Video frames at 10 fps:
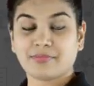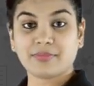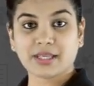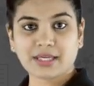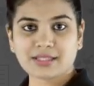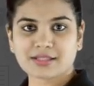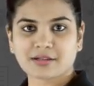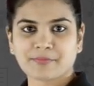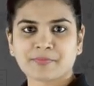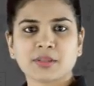Next,
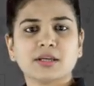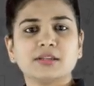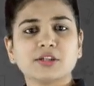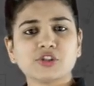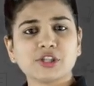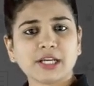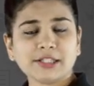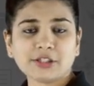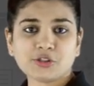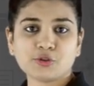the
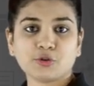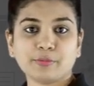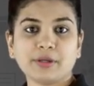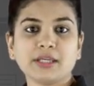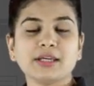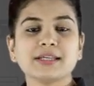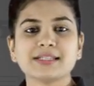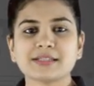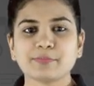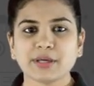shelter should be
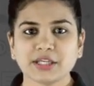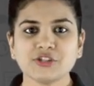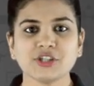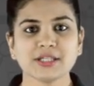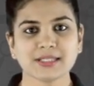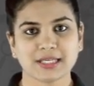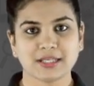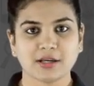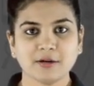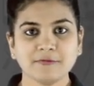spacious
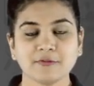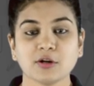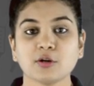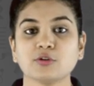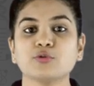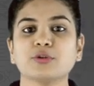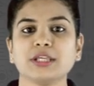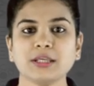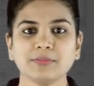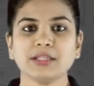enough to
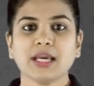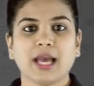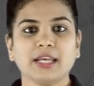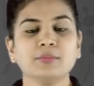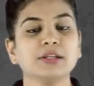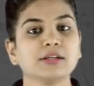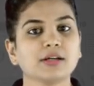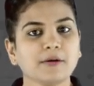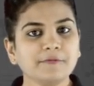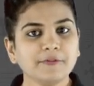keep the animal
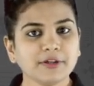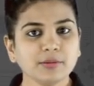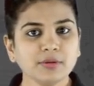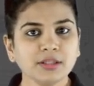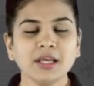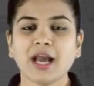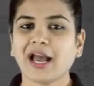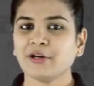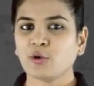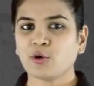comfortable
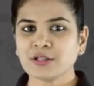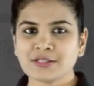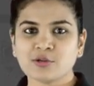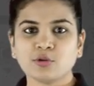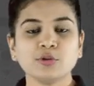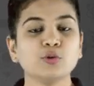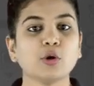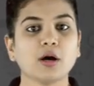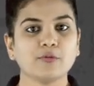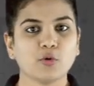and also to
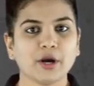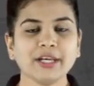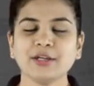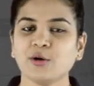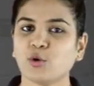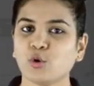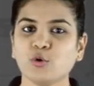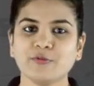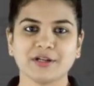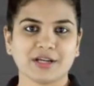avoid
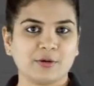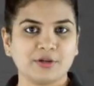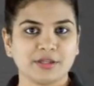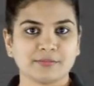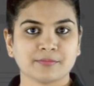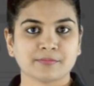overcrowding.